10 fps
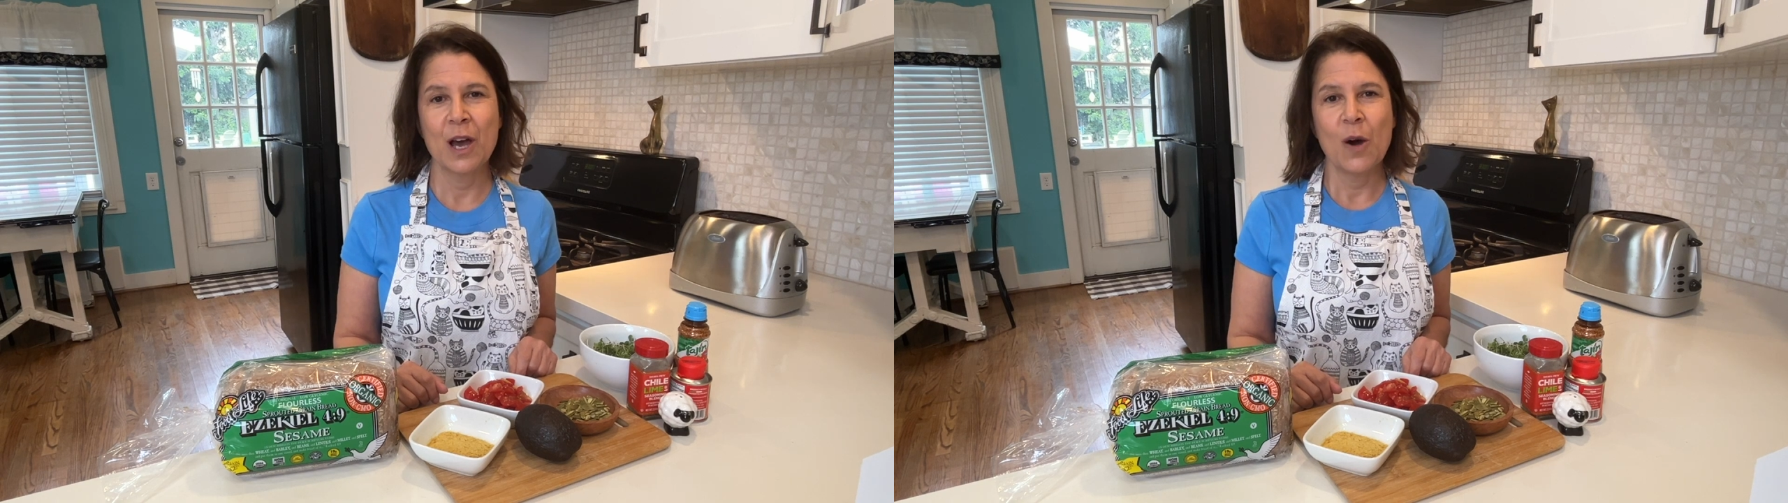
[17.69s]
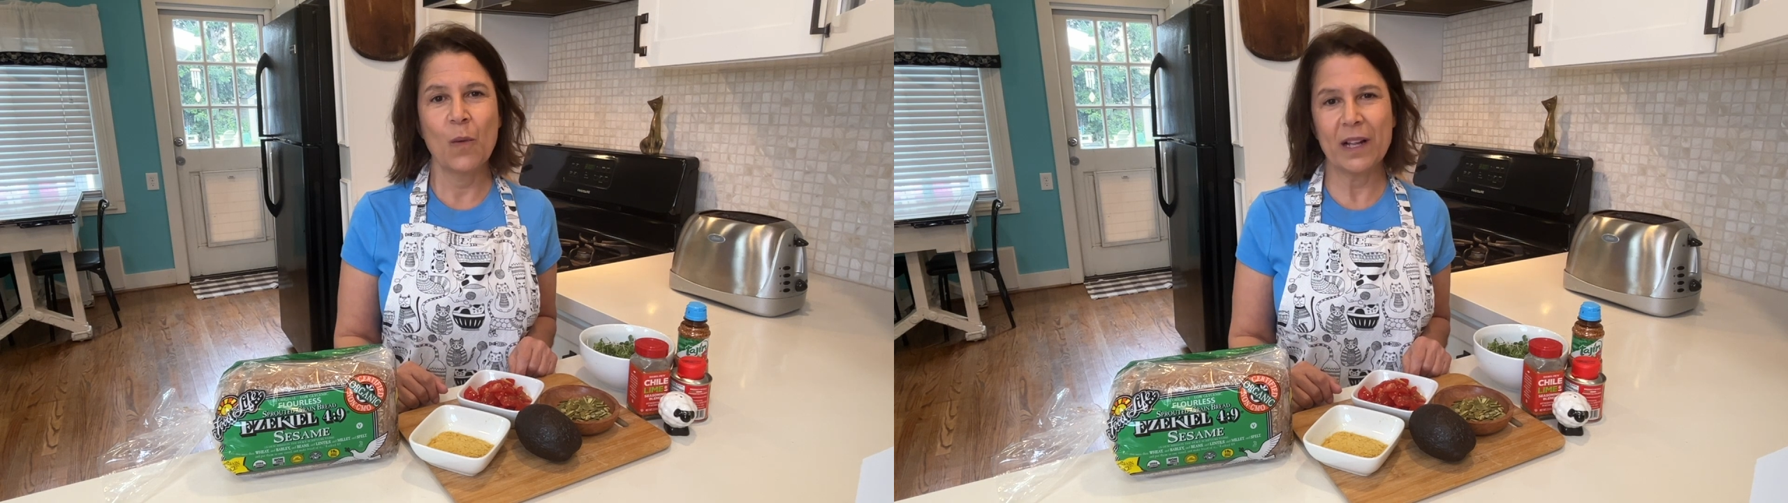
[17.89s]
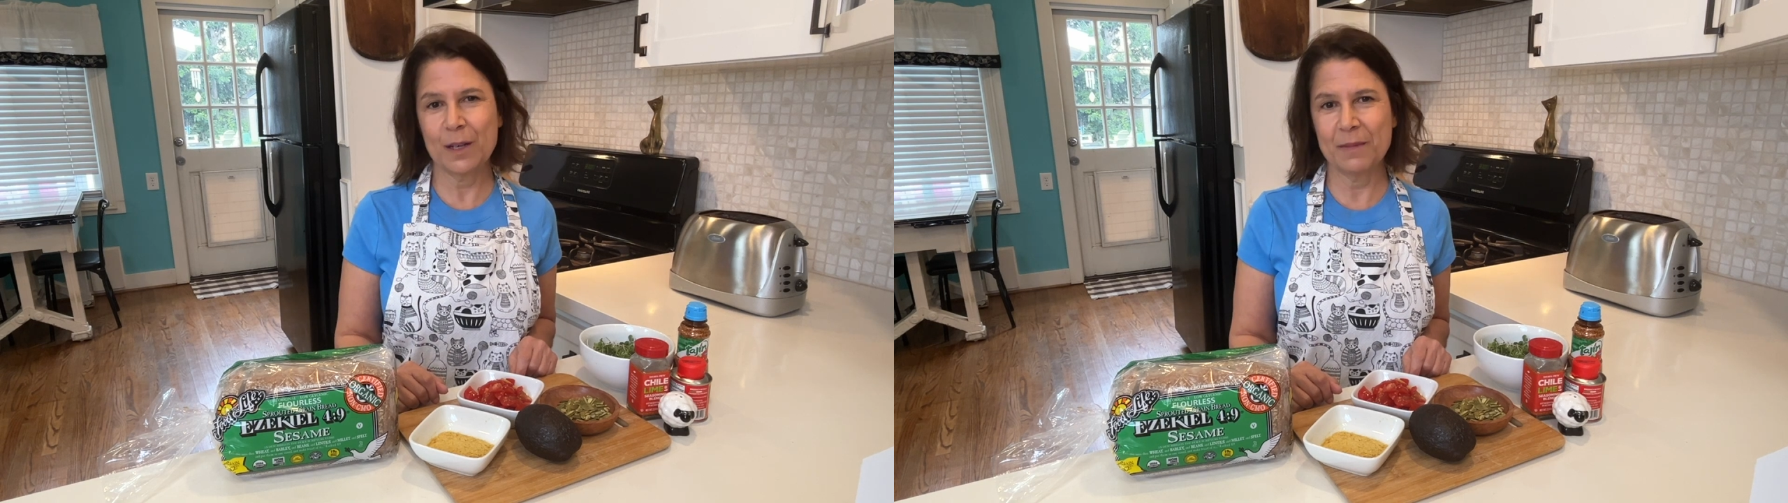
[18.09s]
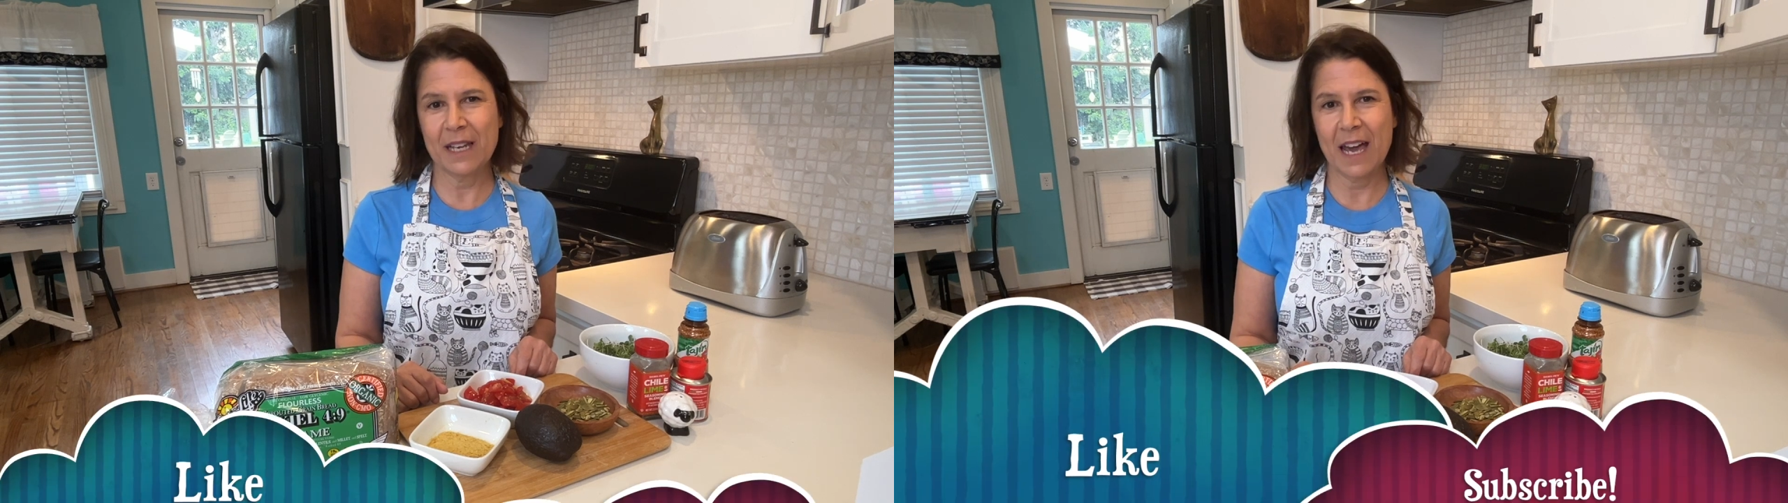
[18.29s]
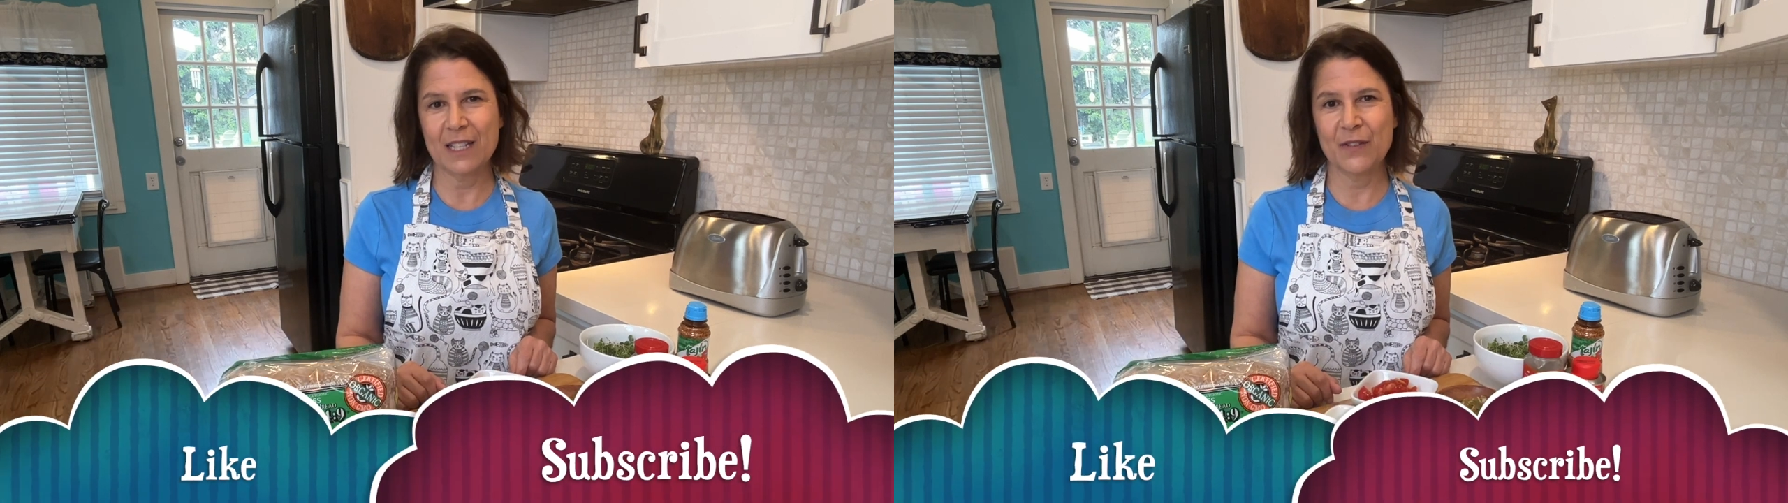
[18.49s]
Welcome to
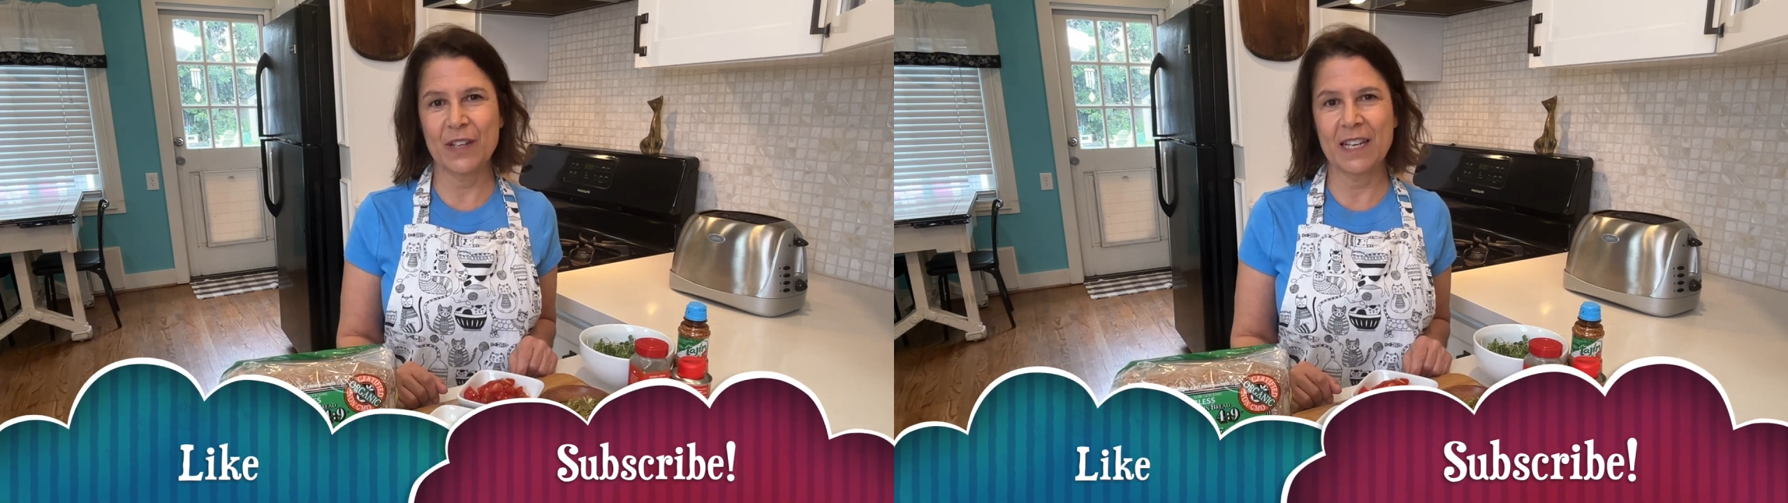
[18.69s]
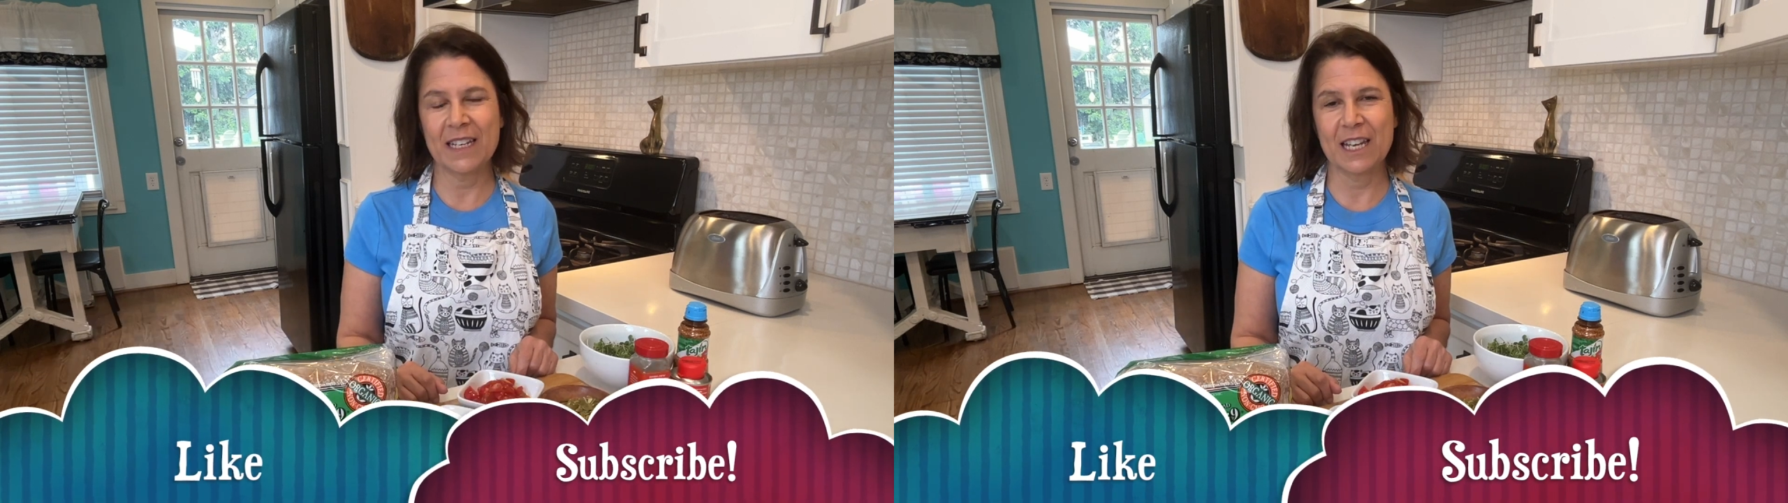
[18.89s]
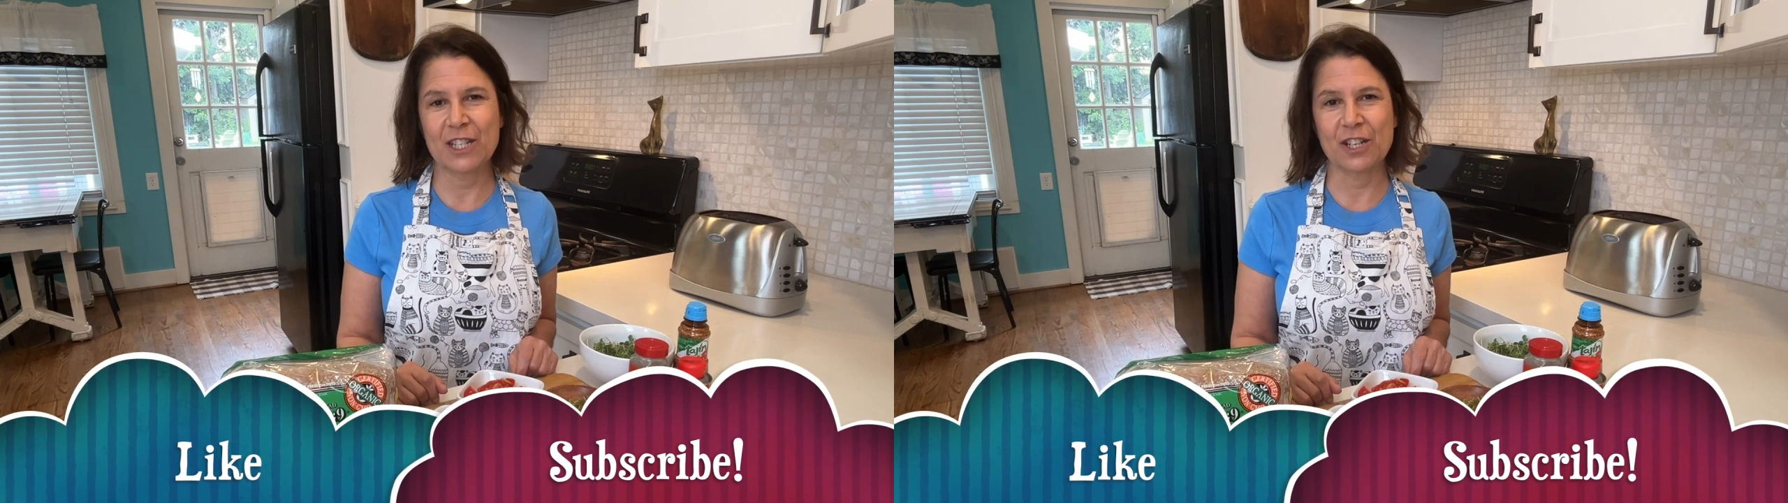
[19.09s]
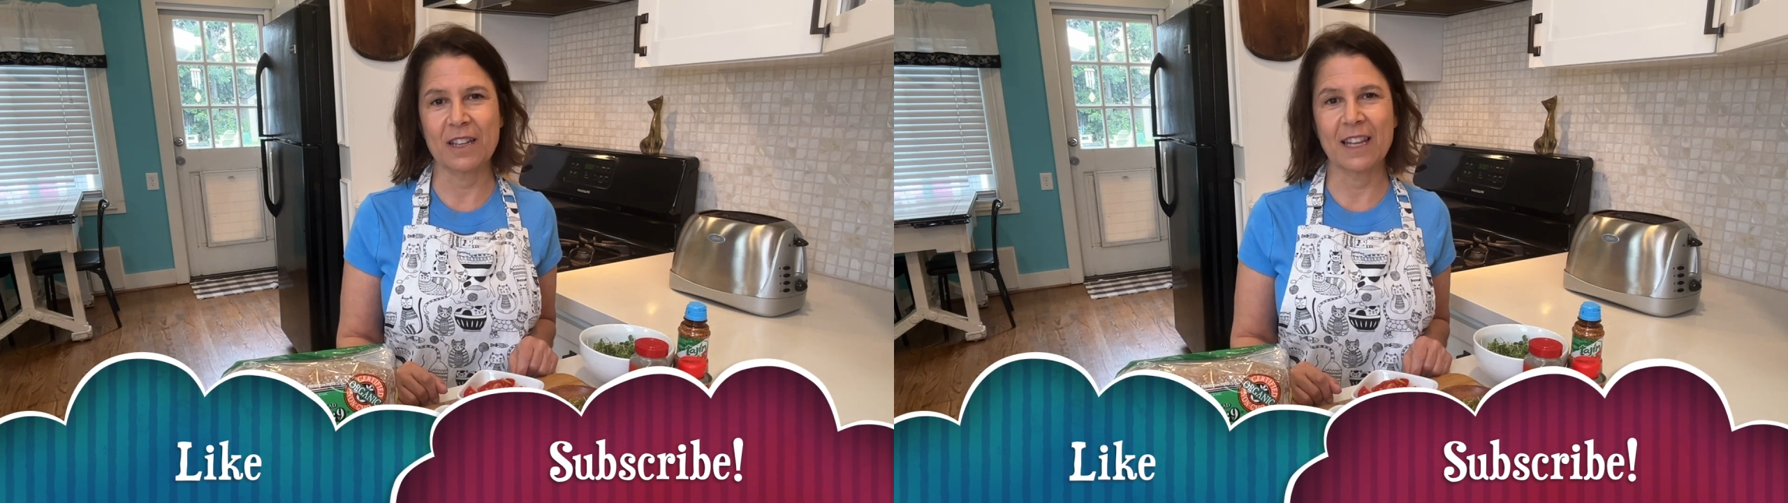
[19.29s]
Kat's Vegan Kitchen.